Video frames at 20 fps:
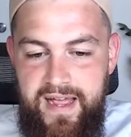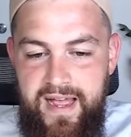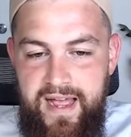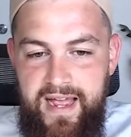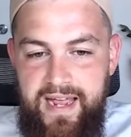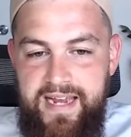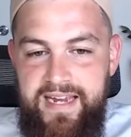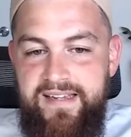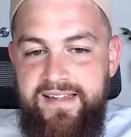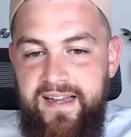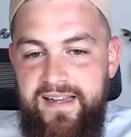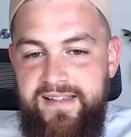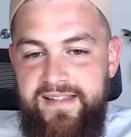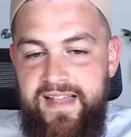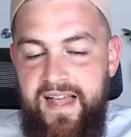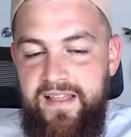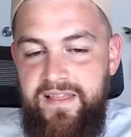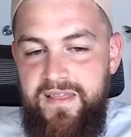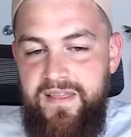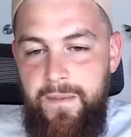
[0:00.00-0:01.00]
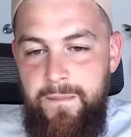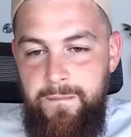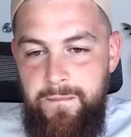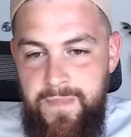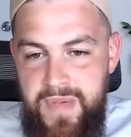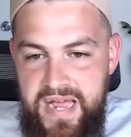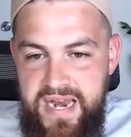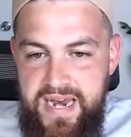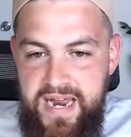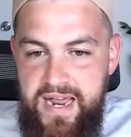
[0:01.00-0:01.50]
He says that the
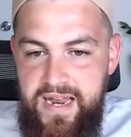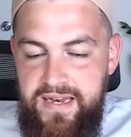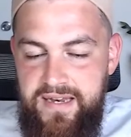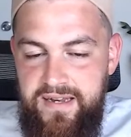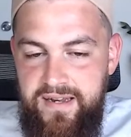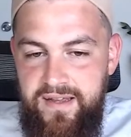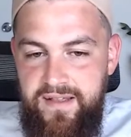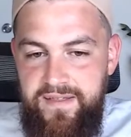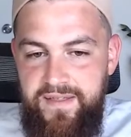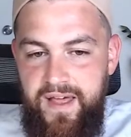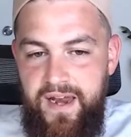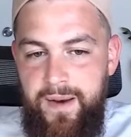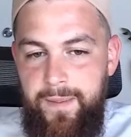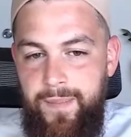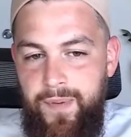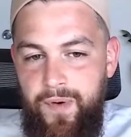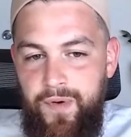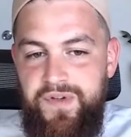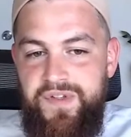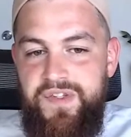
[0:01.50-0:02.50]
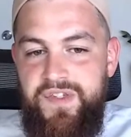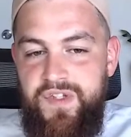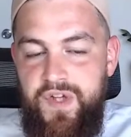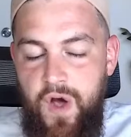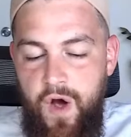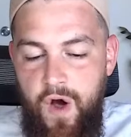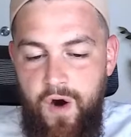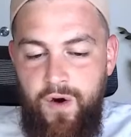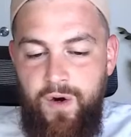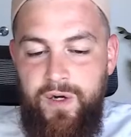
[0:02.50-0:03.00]
minute that a person's
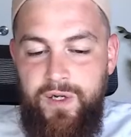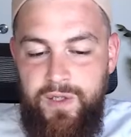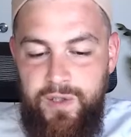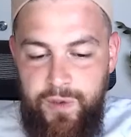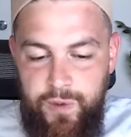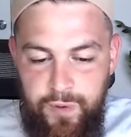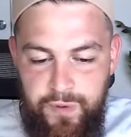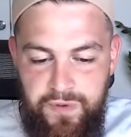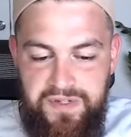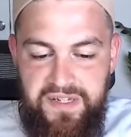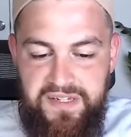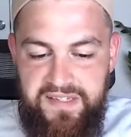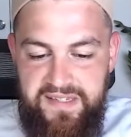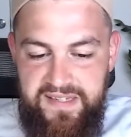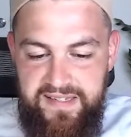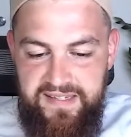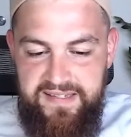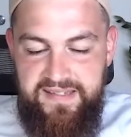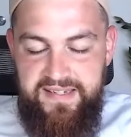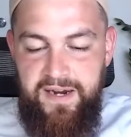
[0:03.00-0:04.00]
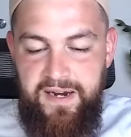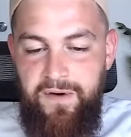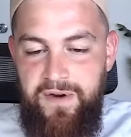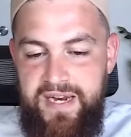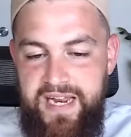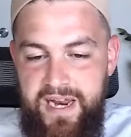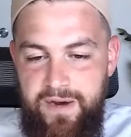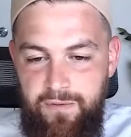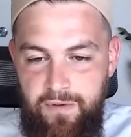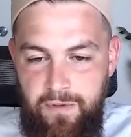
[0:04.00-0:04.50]
heart loses
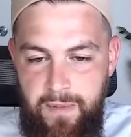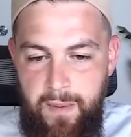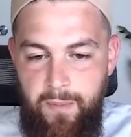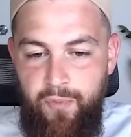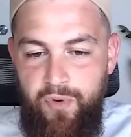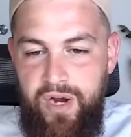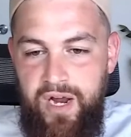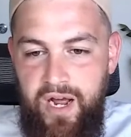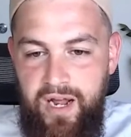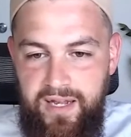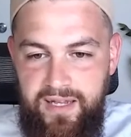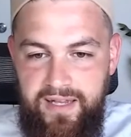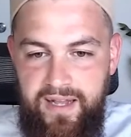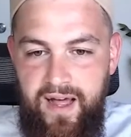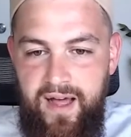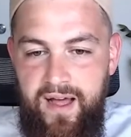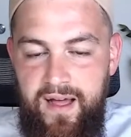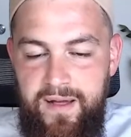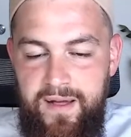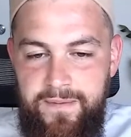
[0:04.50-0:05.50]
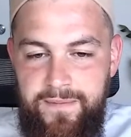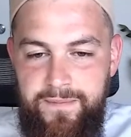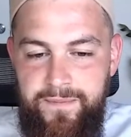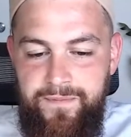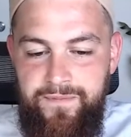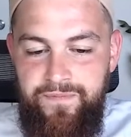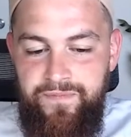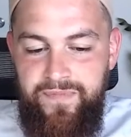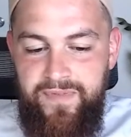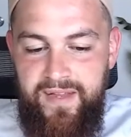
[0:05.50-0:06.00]
sincerity in remembering Allah,
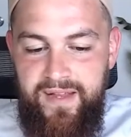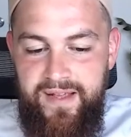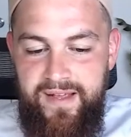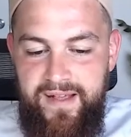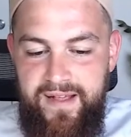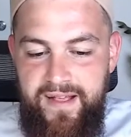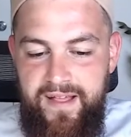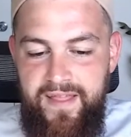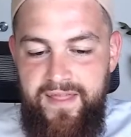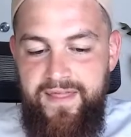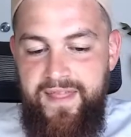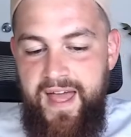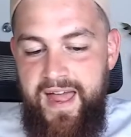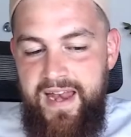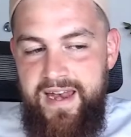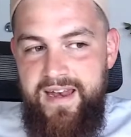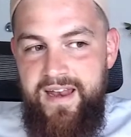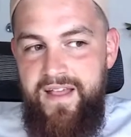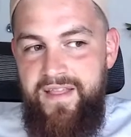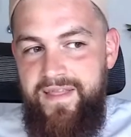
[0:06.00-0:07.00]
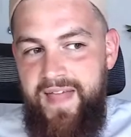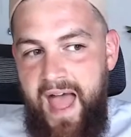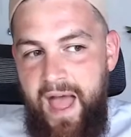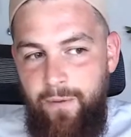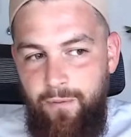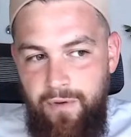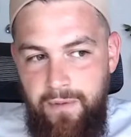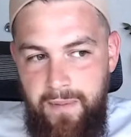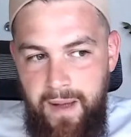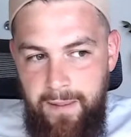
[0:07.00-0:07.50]
then
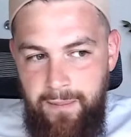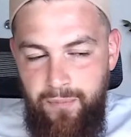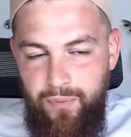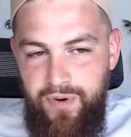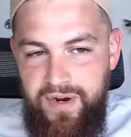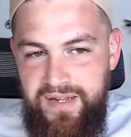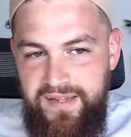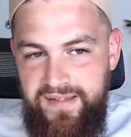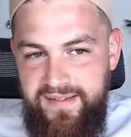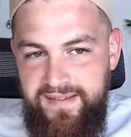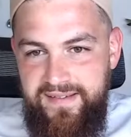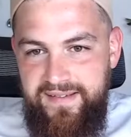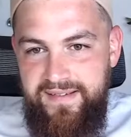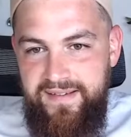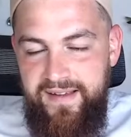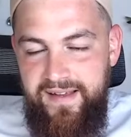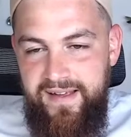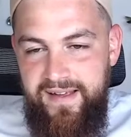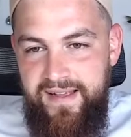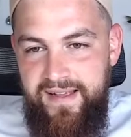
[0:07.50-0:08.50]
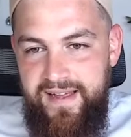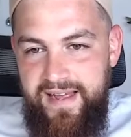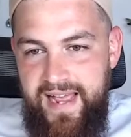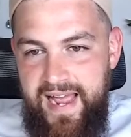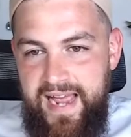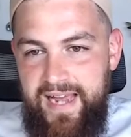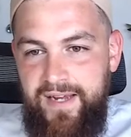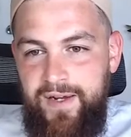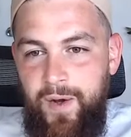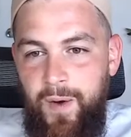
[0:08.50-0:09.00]
that remembrance,
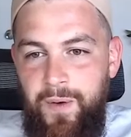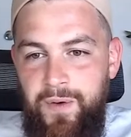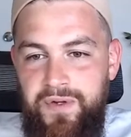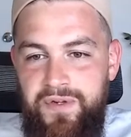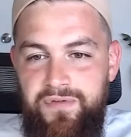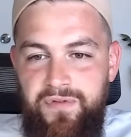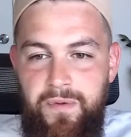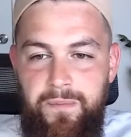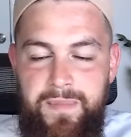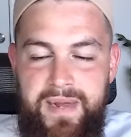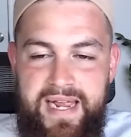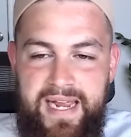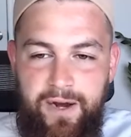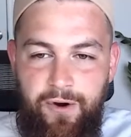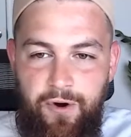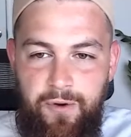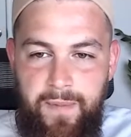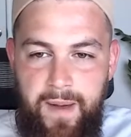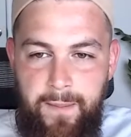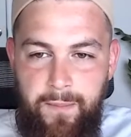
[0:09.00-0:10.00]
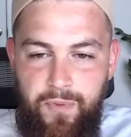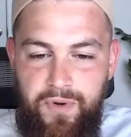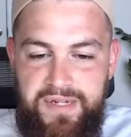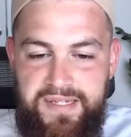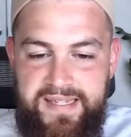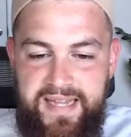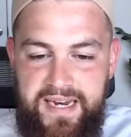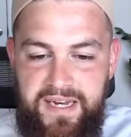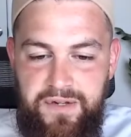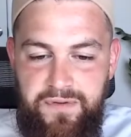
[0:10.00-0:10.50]
it goes from being a
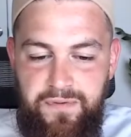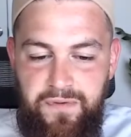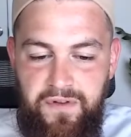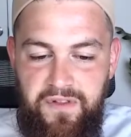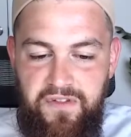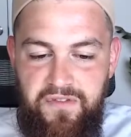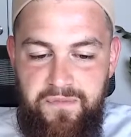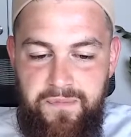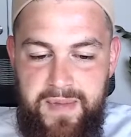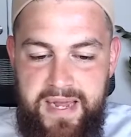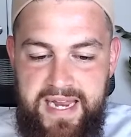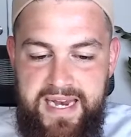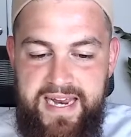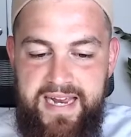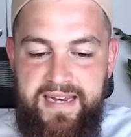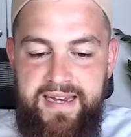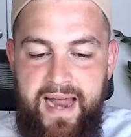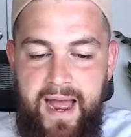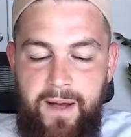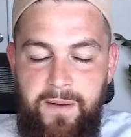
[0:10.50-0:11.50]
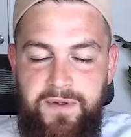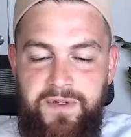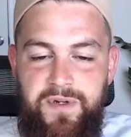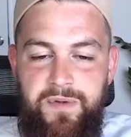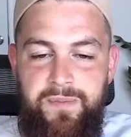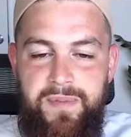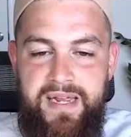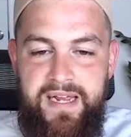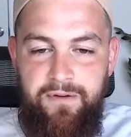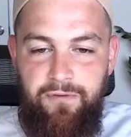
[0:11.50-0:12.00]
remembrance that is full of meaning now to
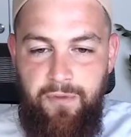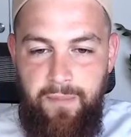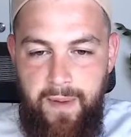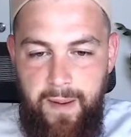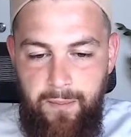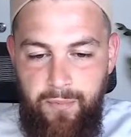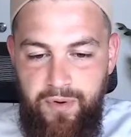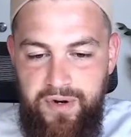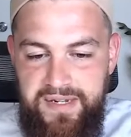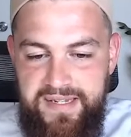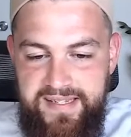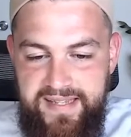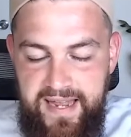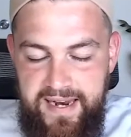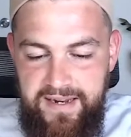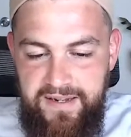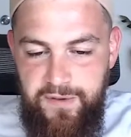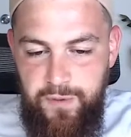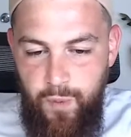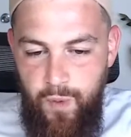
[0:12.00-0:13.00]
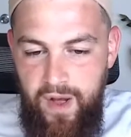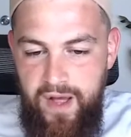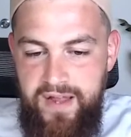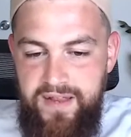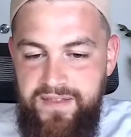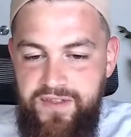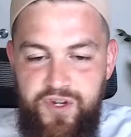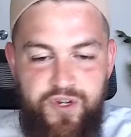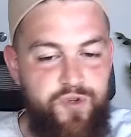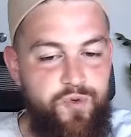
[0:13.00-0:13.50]
being a remembrance that is
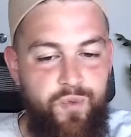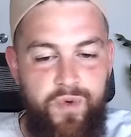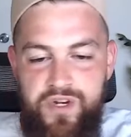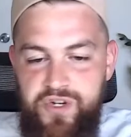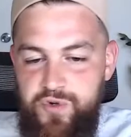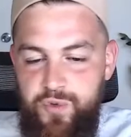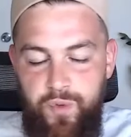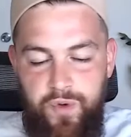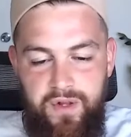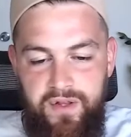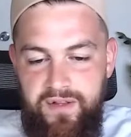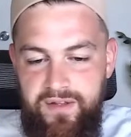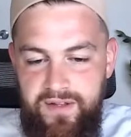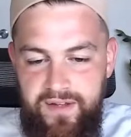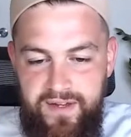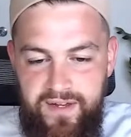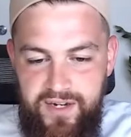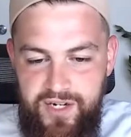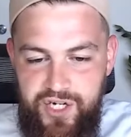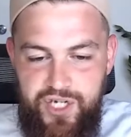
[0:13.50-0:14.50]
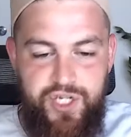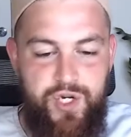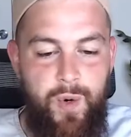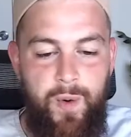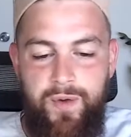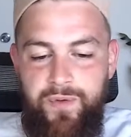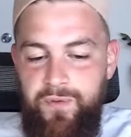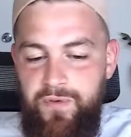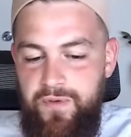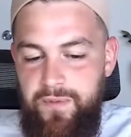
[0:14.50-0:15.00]
what? Just ritual, just
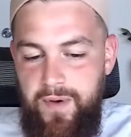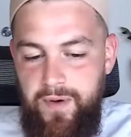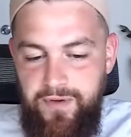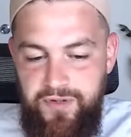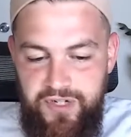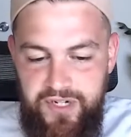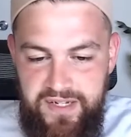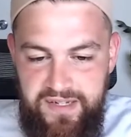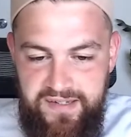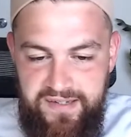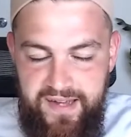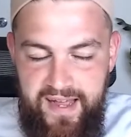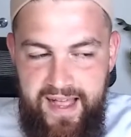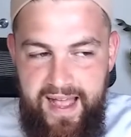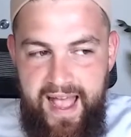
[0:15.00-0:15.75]
going through the motions.